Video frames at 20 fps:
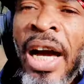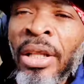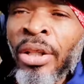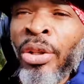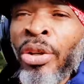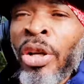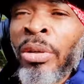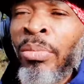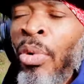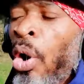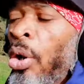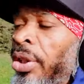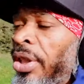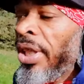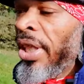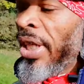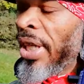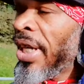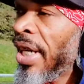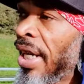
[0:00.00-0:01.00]
can't do nothing
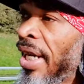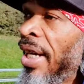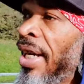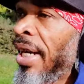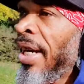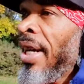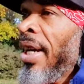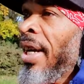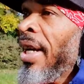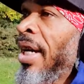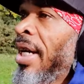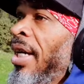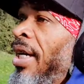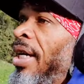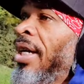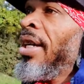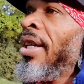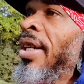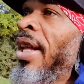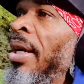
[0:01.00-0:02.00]
about it.
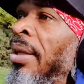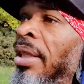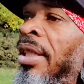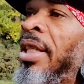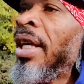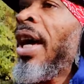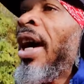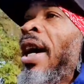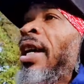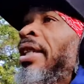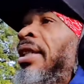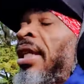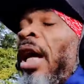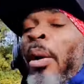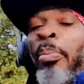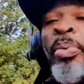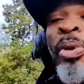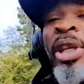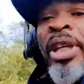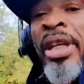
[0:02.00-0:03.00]
They
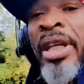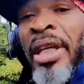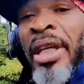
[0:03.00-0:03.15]
can't tap